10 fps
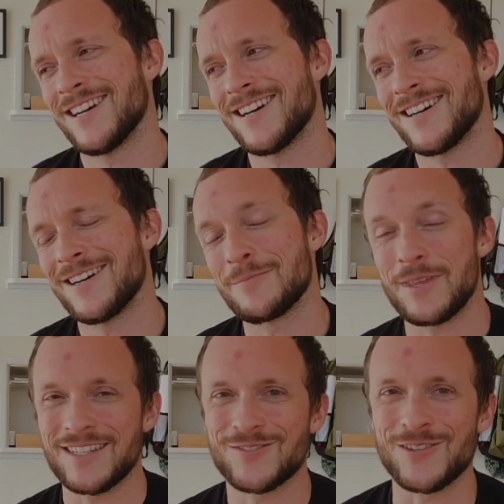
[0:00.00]
Uh,
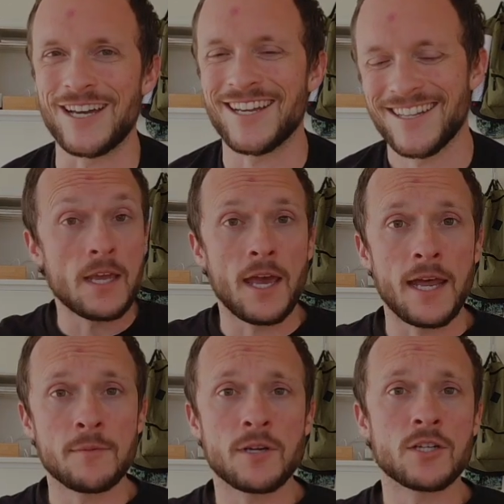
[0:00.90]
thanks for that.
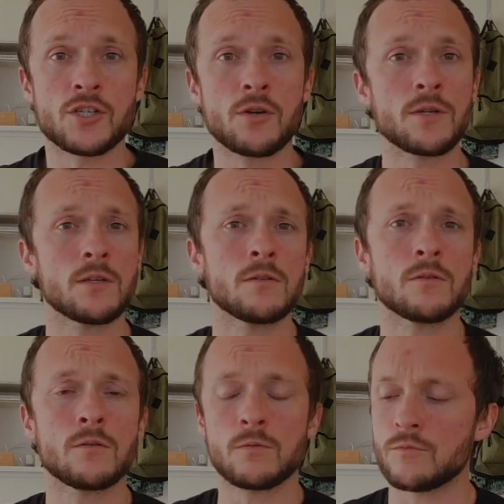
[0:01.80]
And I'm going to show
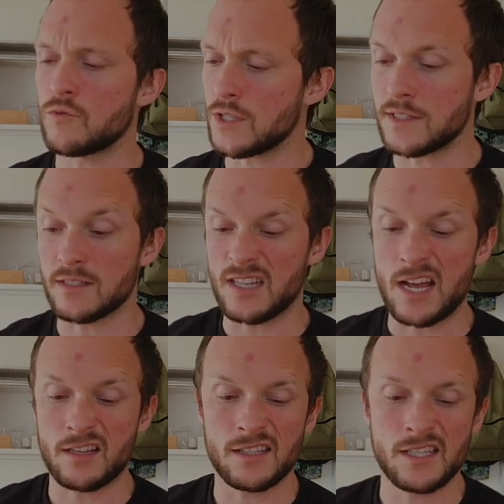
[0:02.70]
you just
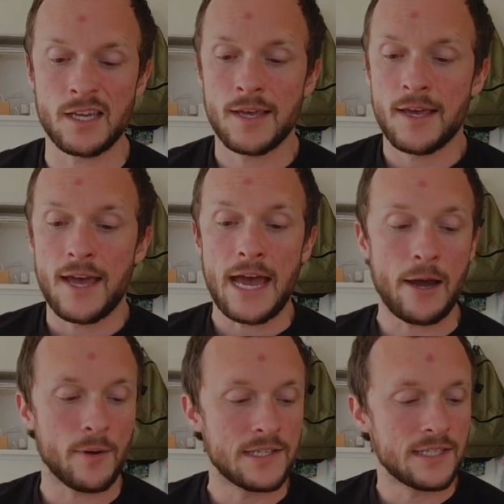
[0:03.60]
exactly
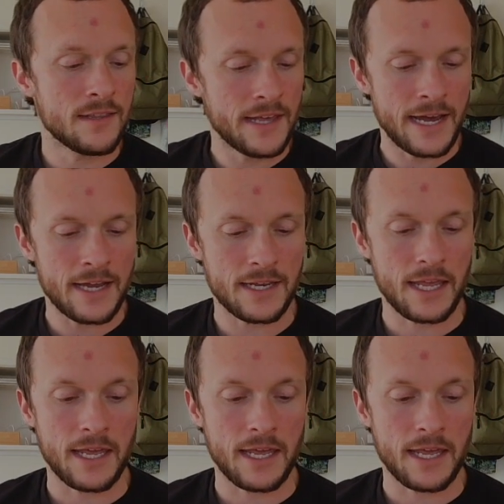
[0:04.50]
how I did that.